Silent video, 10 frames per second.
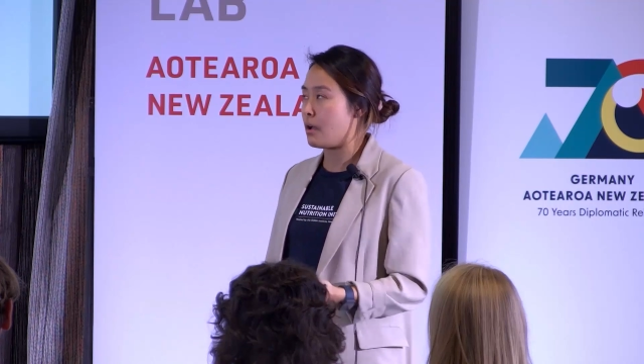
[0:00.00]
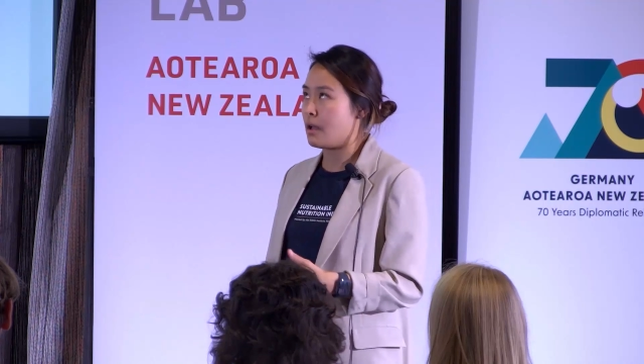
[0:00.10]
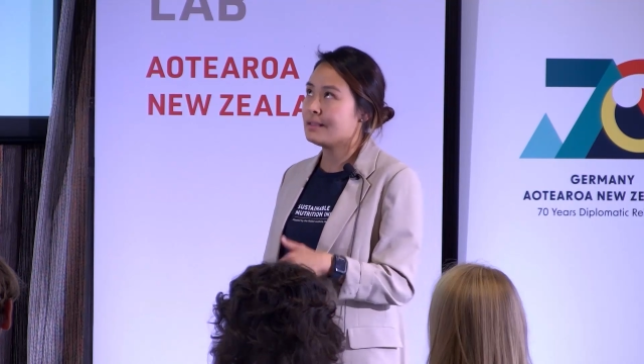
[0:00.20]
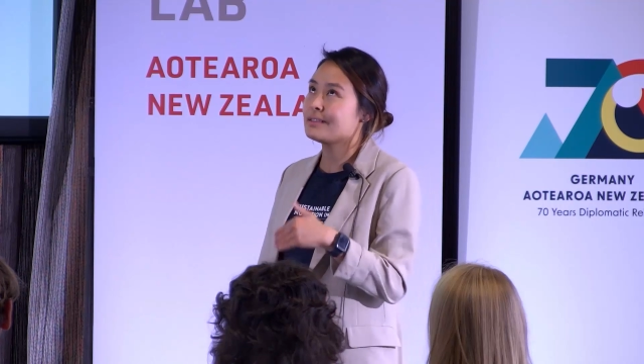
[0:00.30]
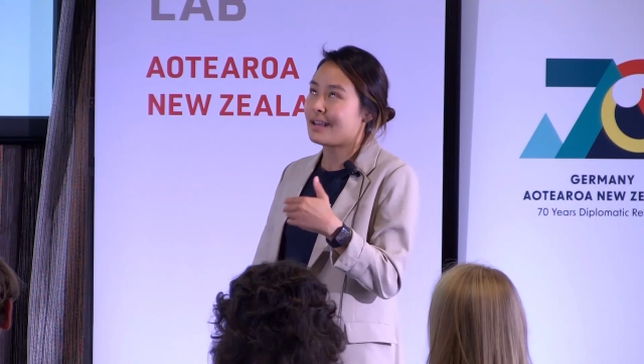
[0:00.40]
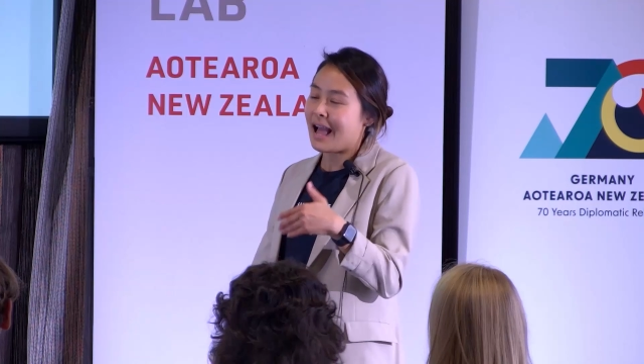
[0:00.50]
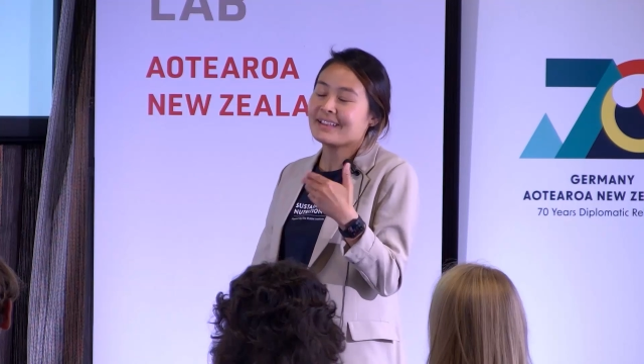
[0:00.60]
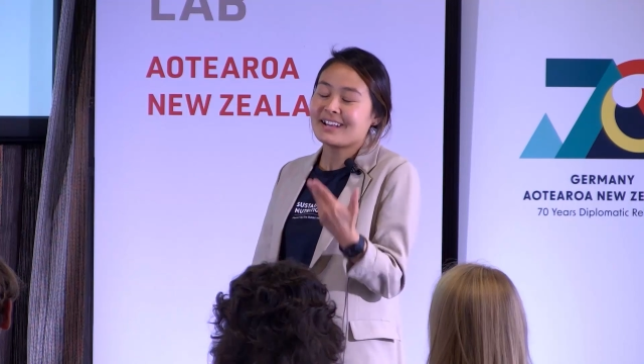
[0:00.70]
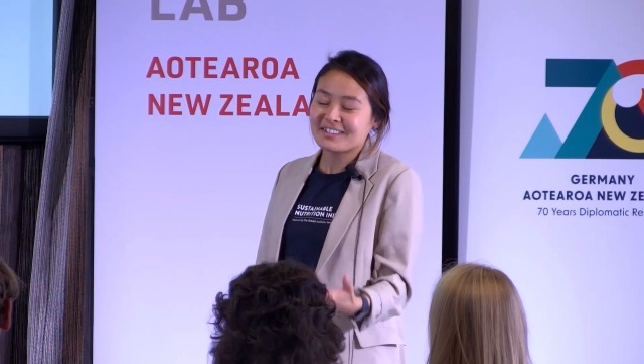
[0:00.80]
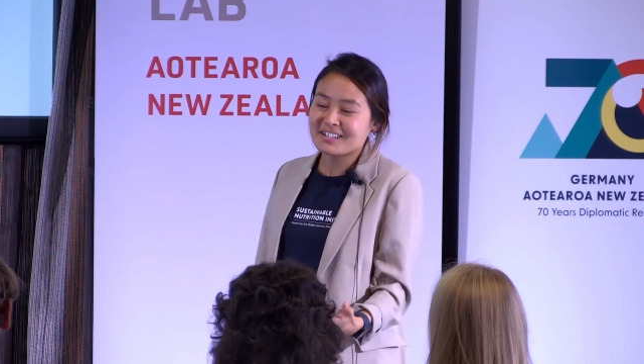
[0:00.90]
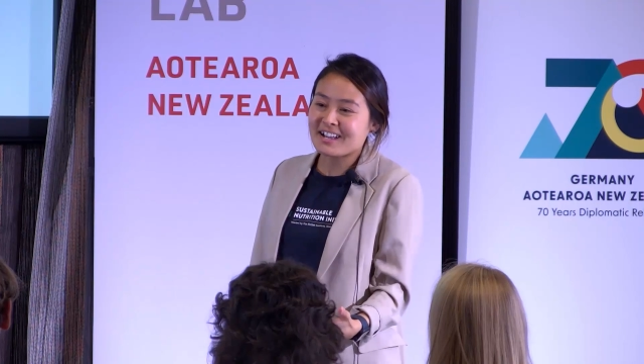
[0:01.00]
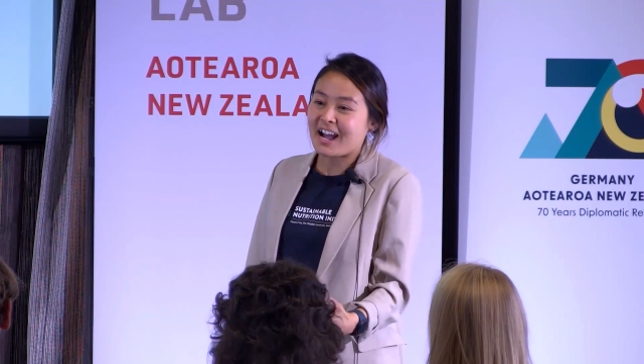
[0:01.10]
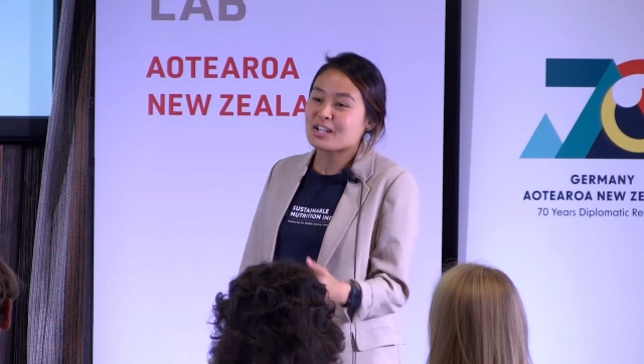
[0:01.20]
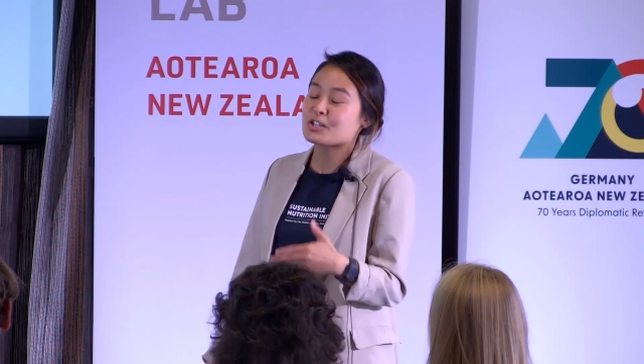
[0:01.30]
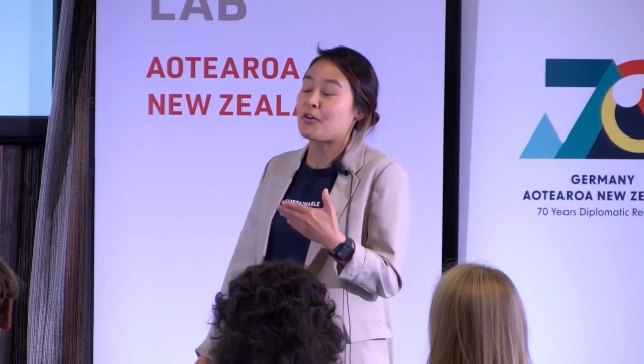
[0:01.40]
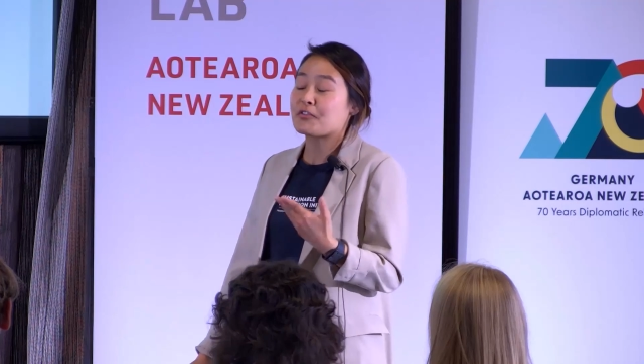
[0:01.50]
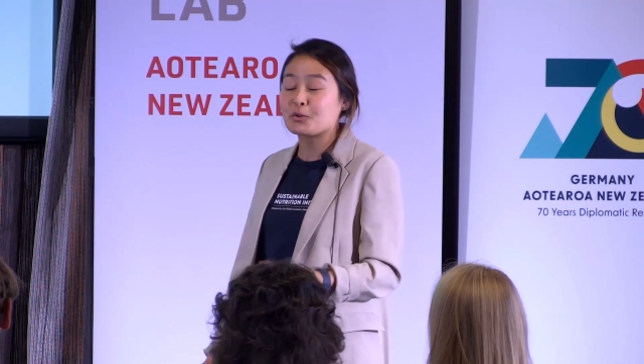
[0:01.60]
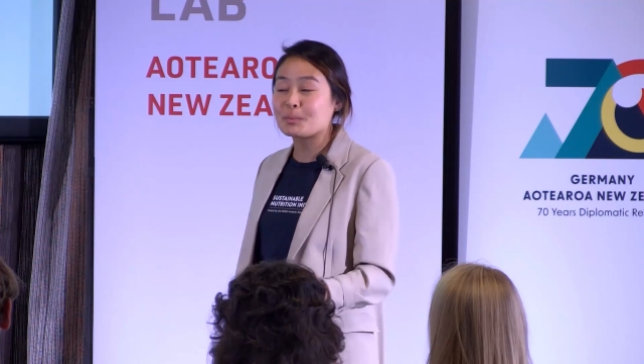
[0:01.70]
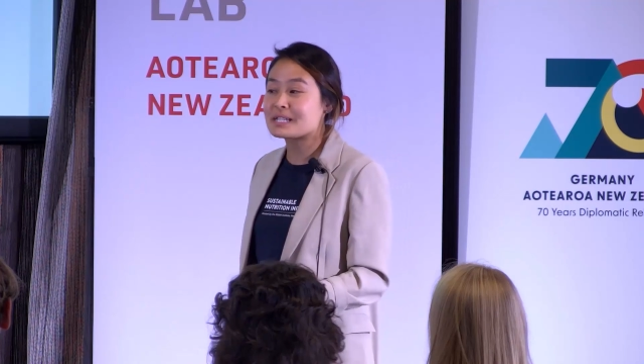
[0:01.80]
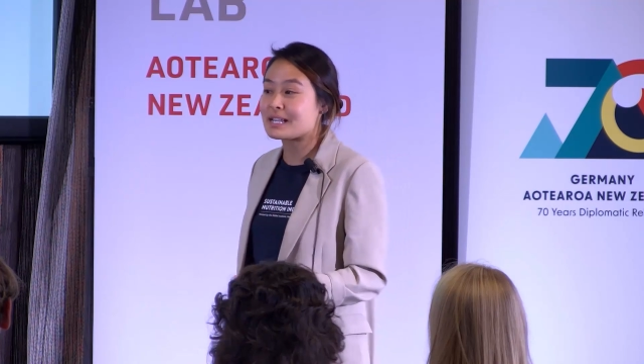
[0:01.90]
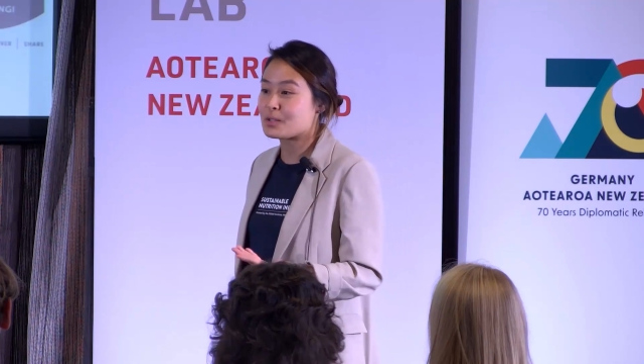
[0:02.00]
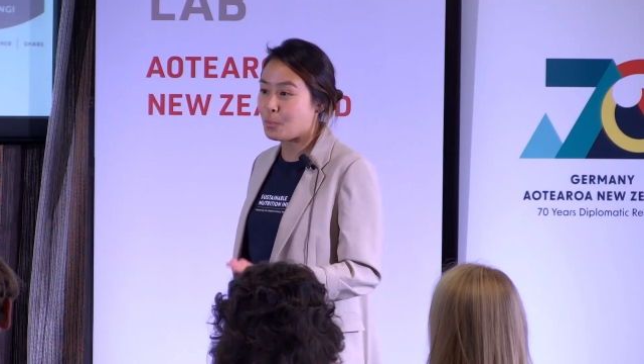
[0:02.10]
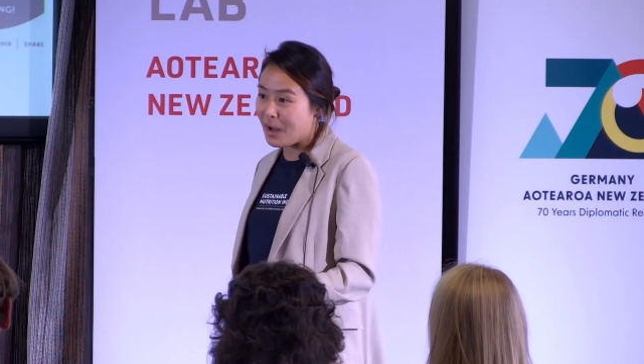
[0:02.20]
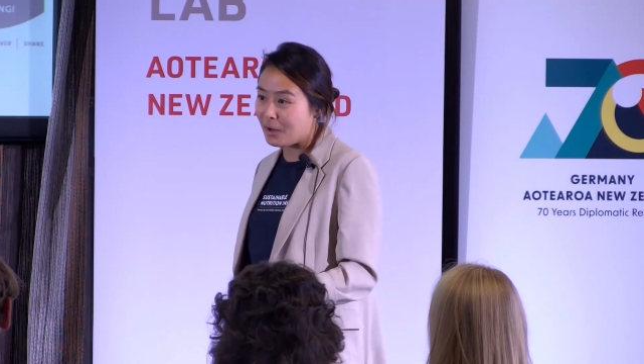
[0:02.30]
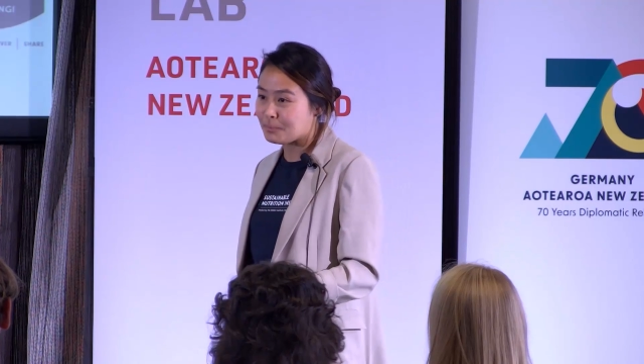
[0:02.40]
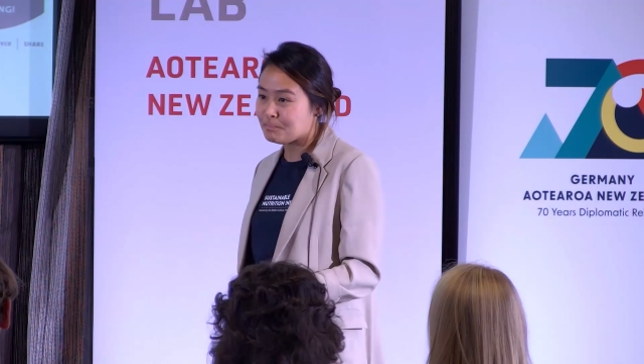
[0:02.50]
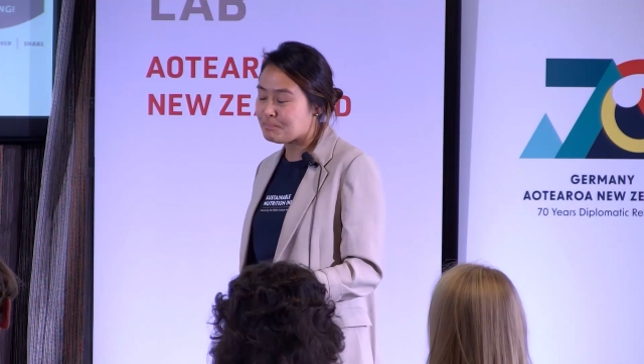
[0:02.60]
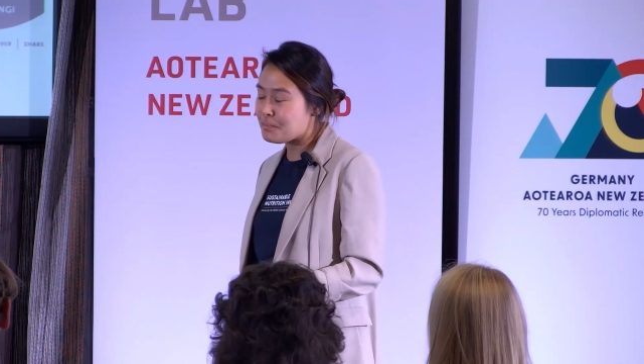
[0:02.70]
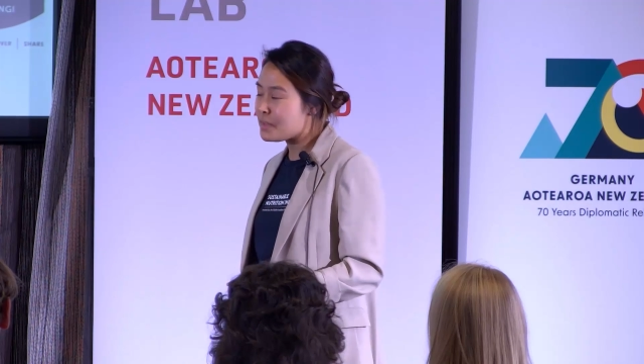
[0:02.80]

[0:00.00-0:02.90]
and other diets of humans as well.